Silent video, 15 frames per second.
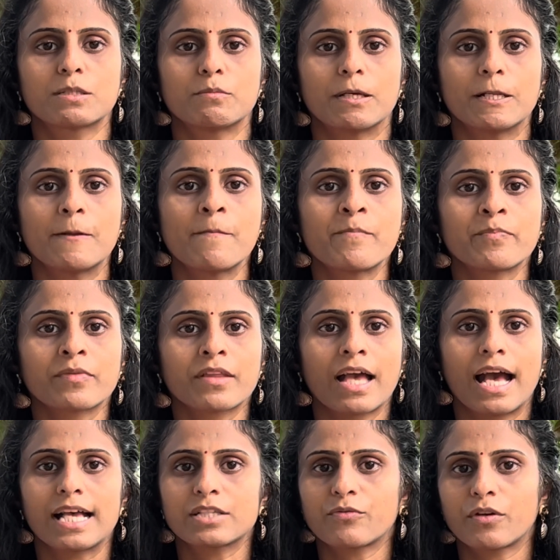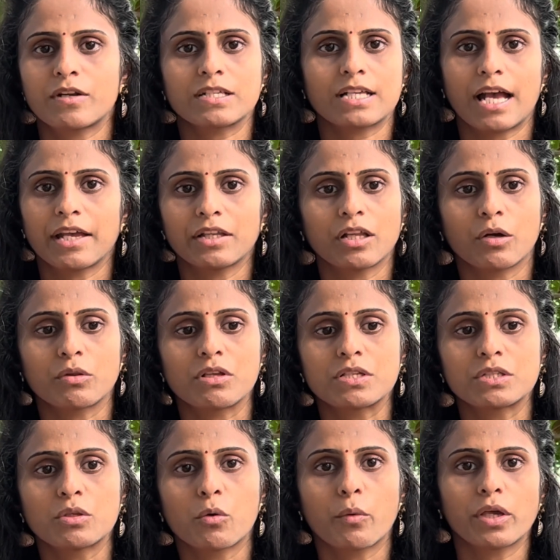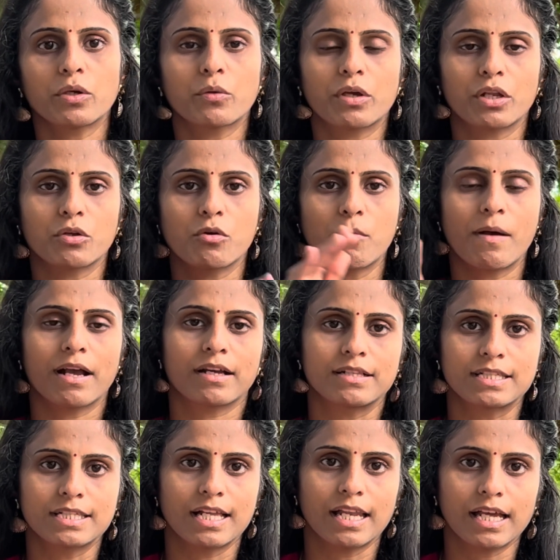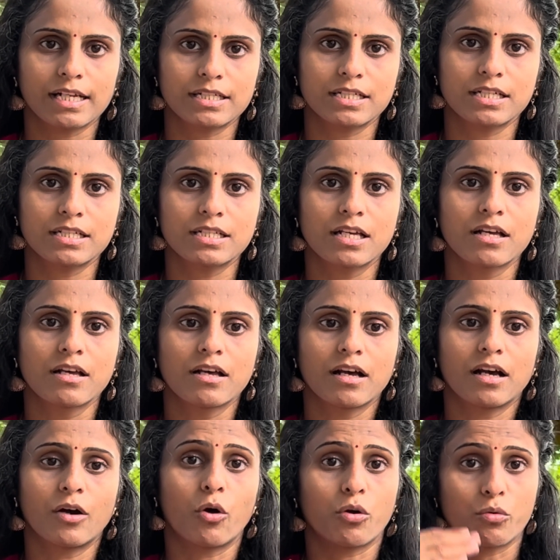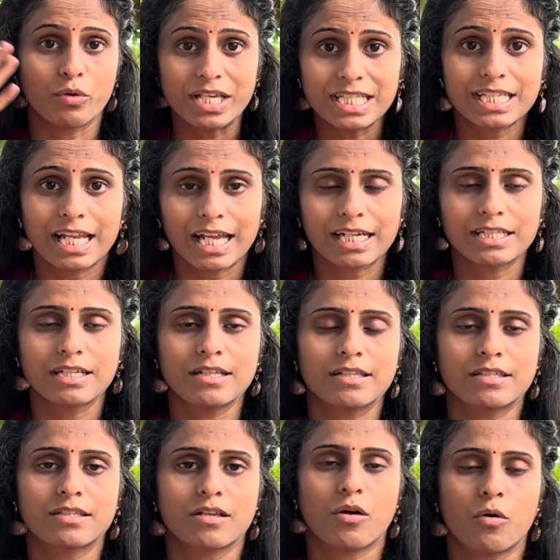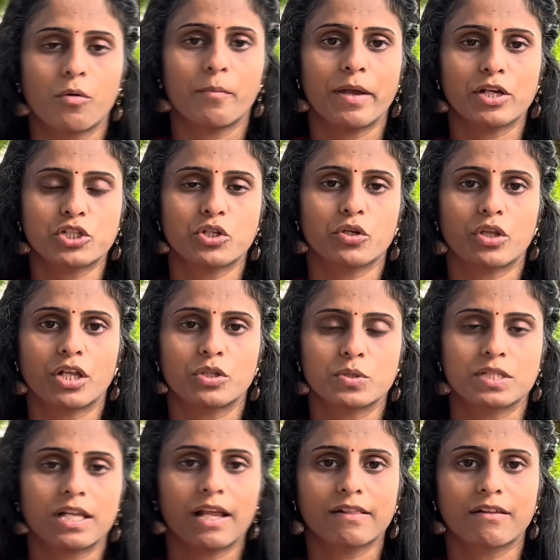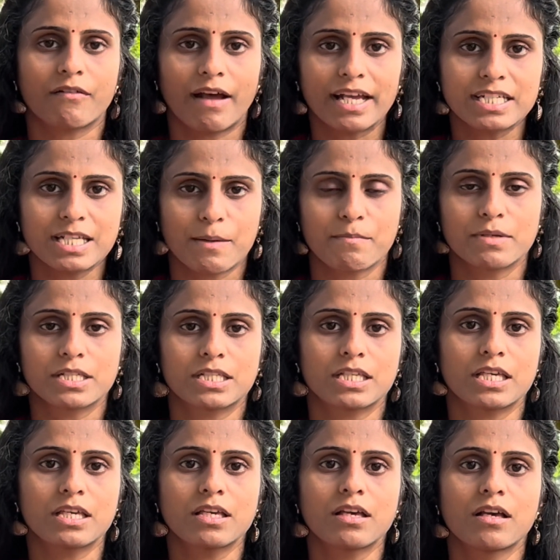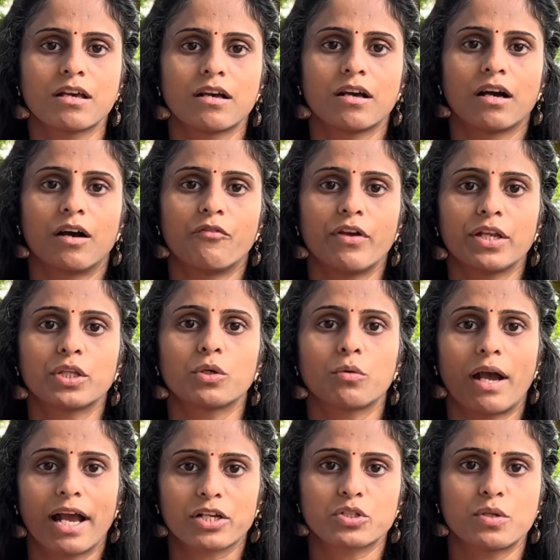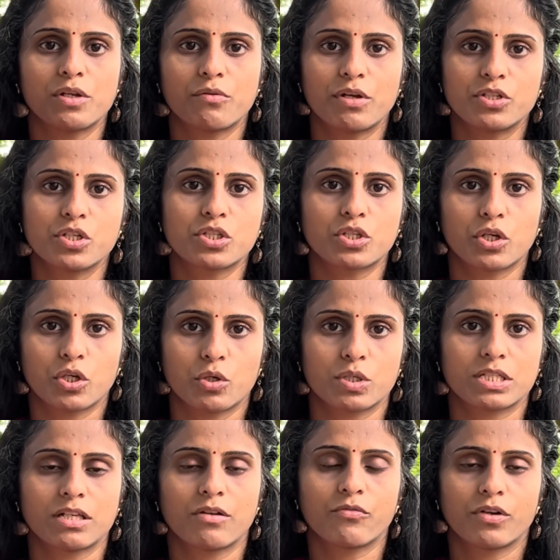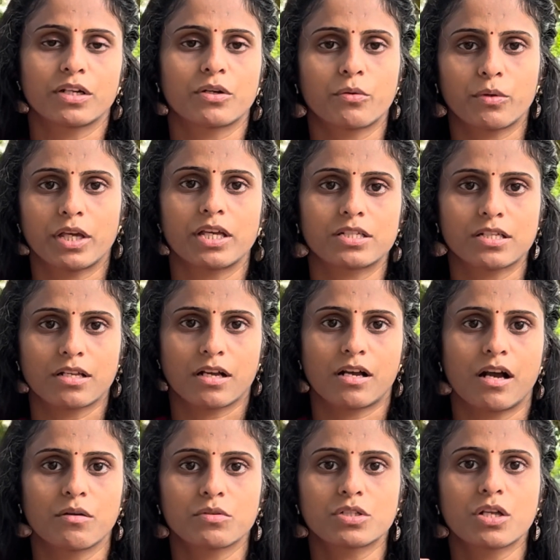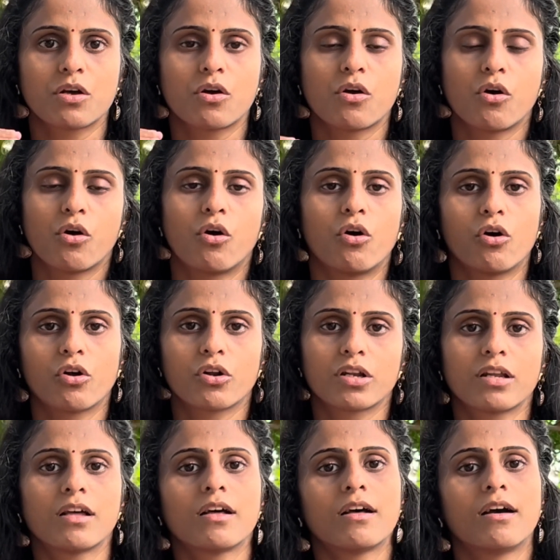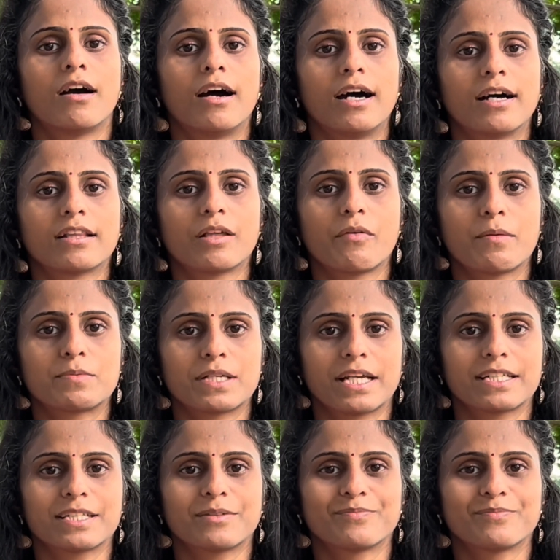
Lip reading: But as far as I know, there's no way you can go back and select it or reselect it. So make sure that you select the right embassy when you actually register yourself and create an account on the website.